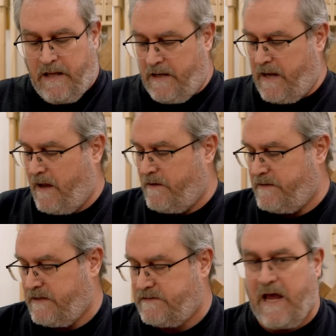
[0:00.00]
Now,
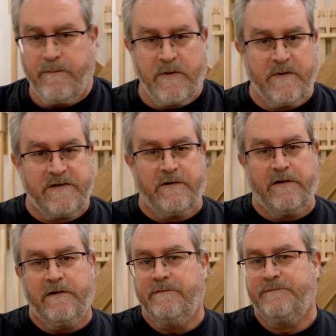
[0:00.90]
the damping
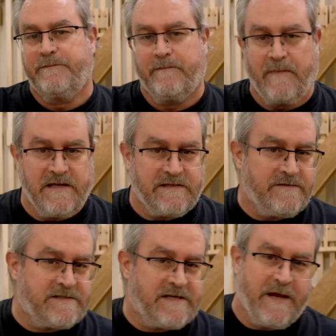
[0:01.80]
material, as
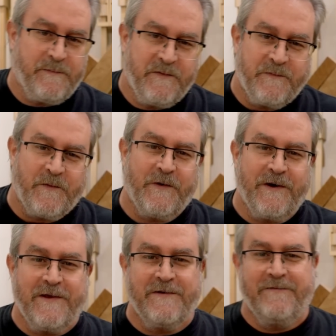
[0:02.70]
I've said before in
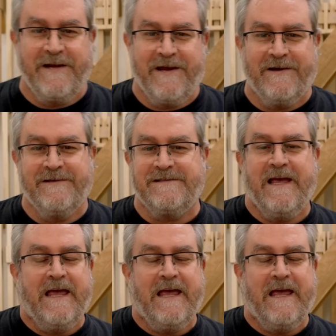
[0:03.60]
other videos,